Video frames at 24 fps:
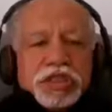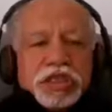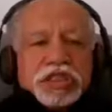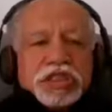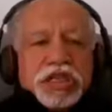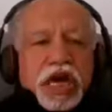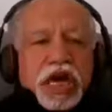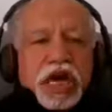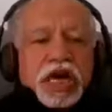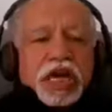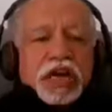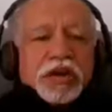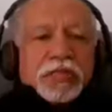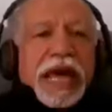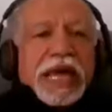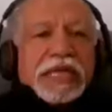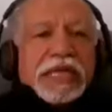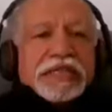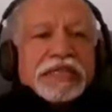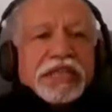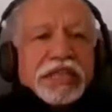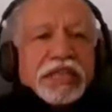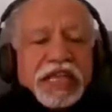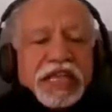these are
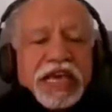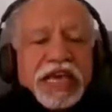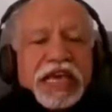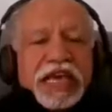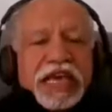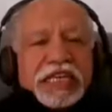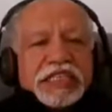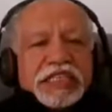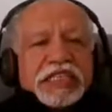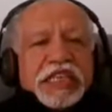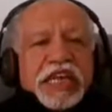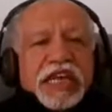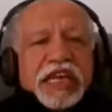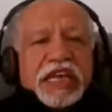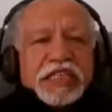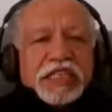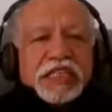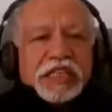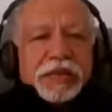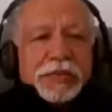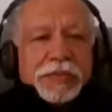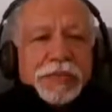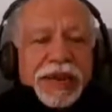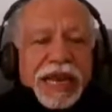bad days
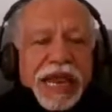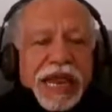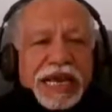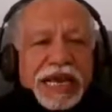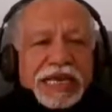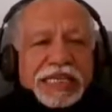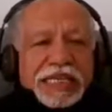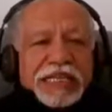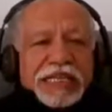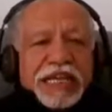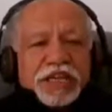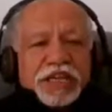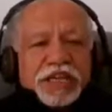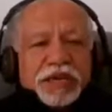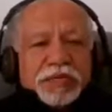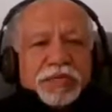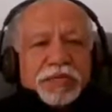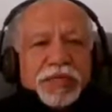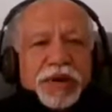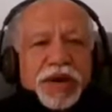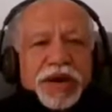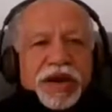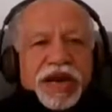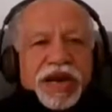and black days
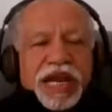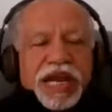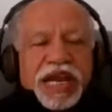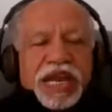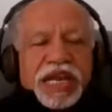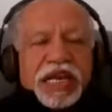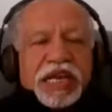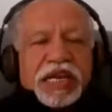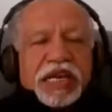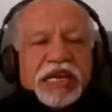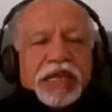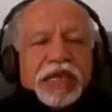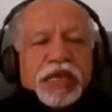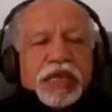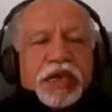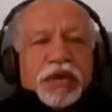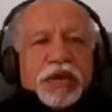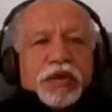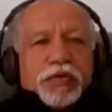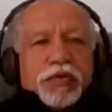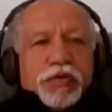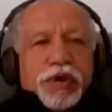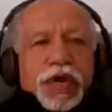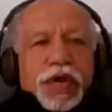in Bahrain
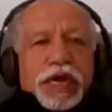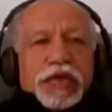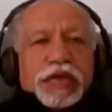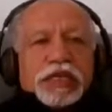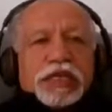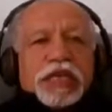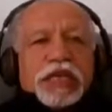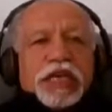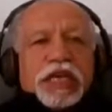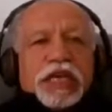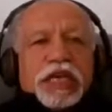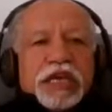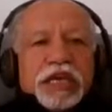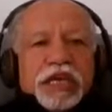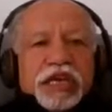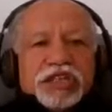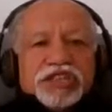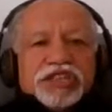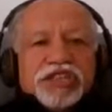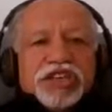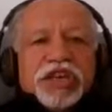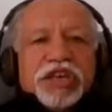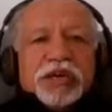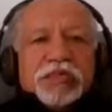where the
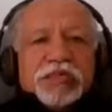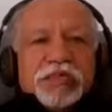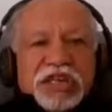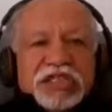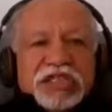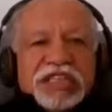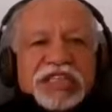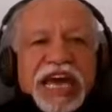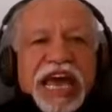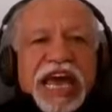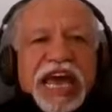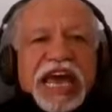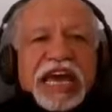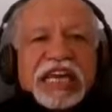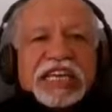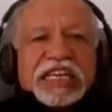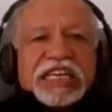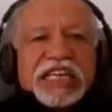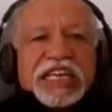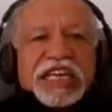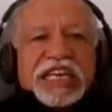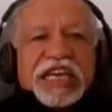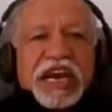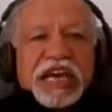regime is
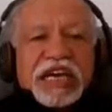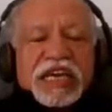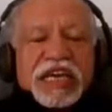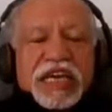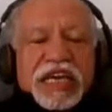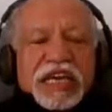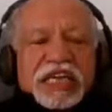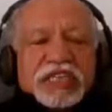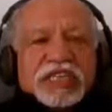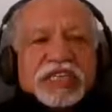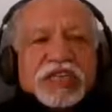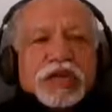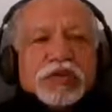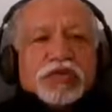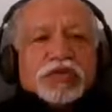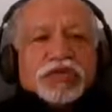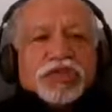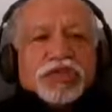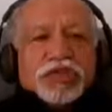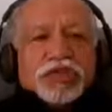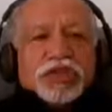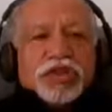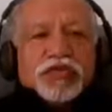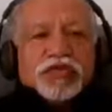acting against the
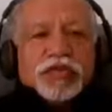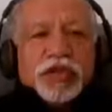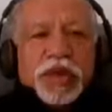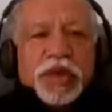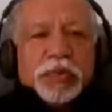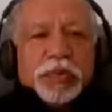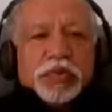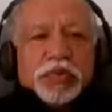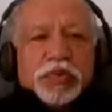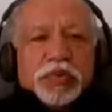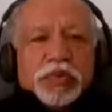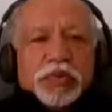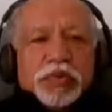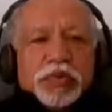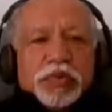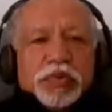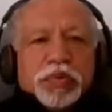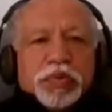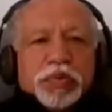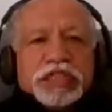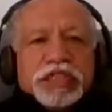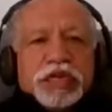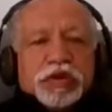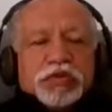wishes of the people,
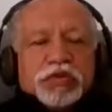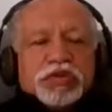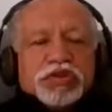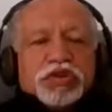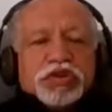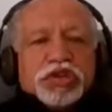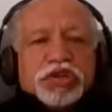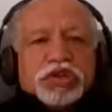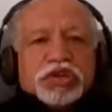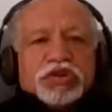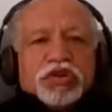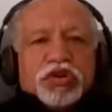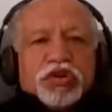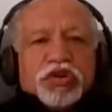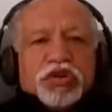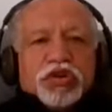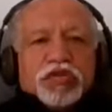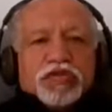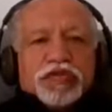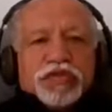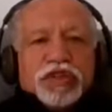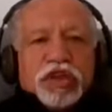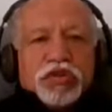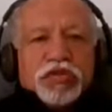against the wishes
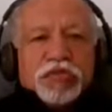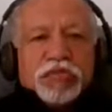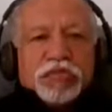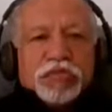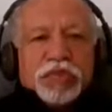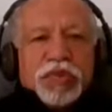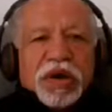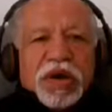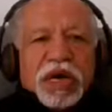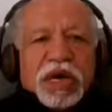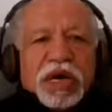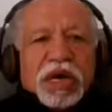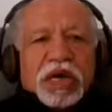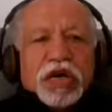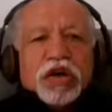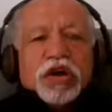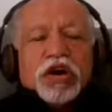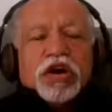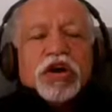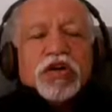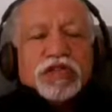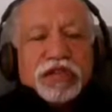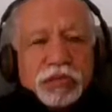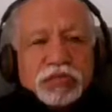of the Ummah,
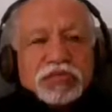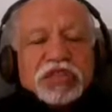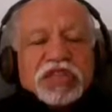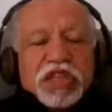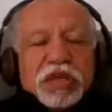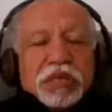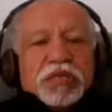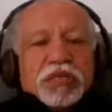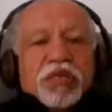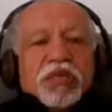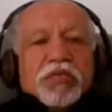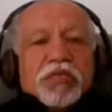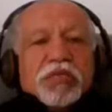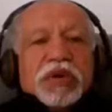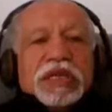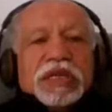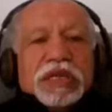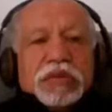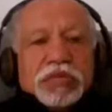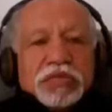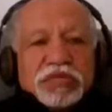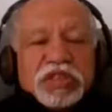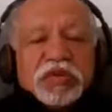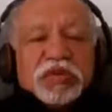of the Muslim Ummah, the
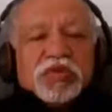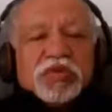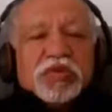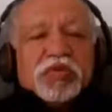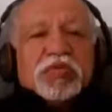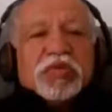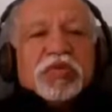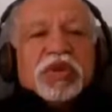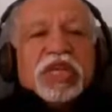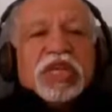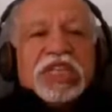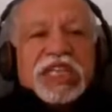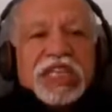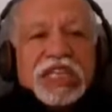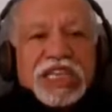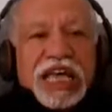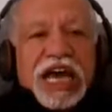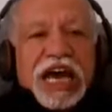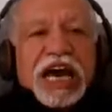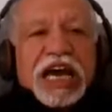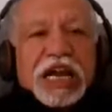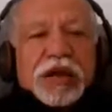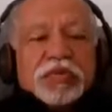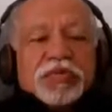Muslim community, the
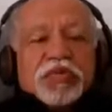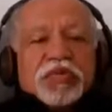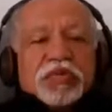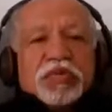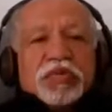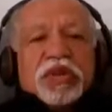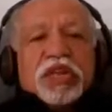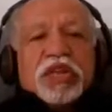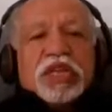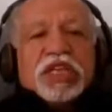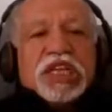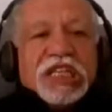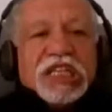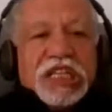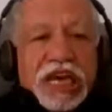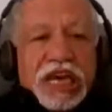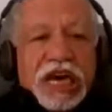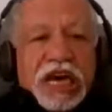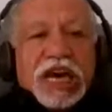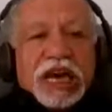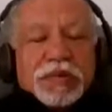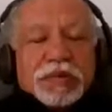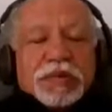Arab community, the Arab